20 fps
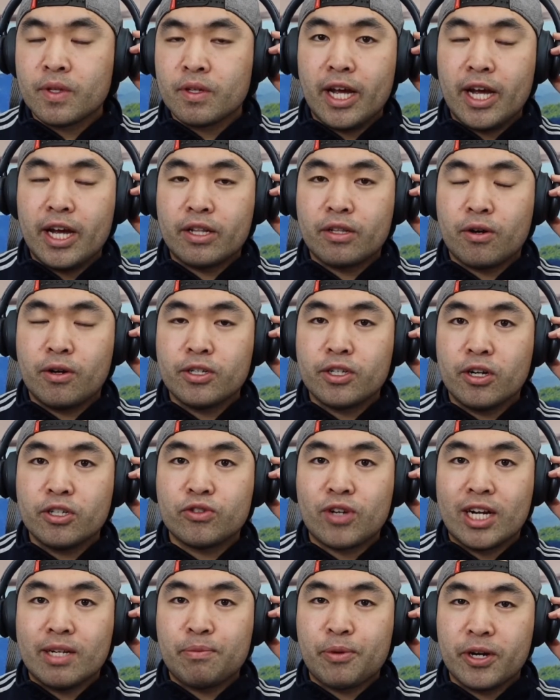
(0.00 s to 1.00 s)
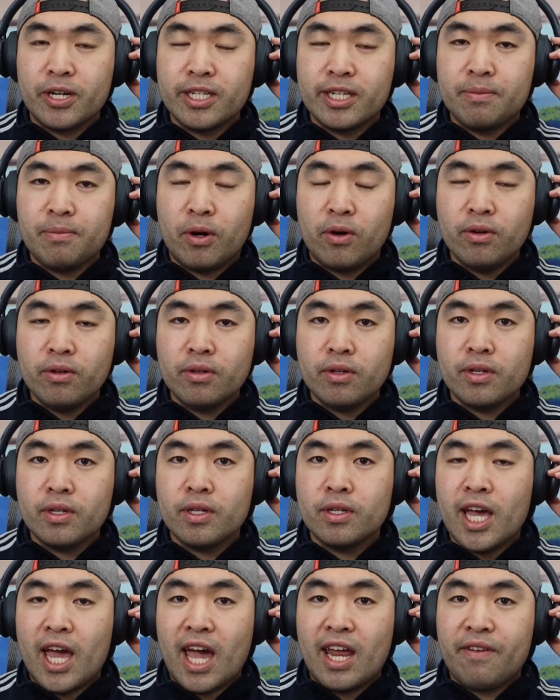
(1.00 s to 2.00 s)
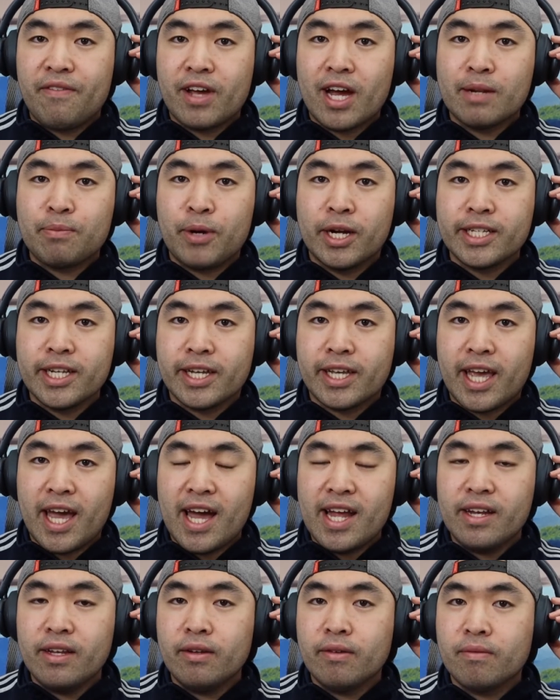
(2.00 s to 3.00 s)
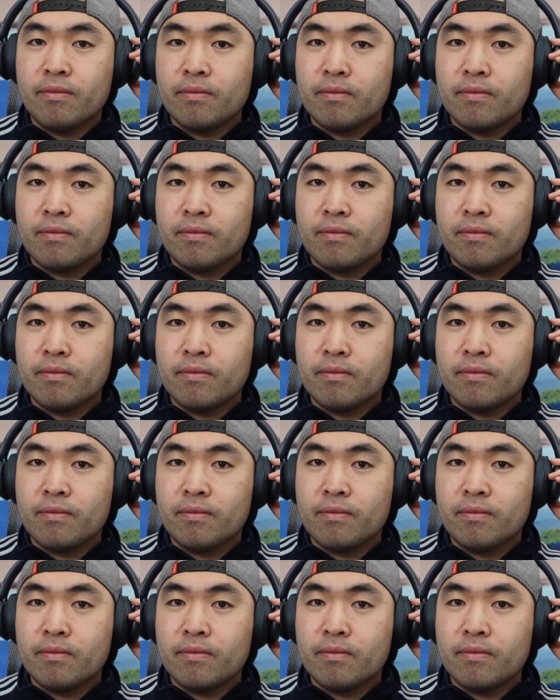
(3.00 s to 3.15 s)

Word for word: it turns on transparency mode. And if you guys press again,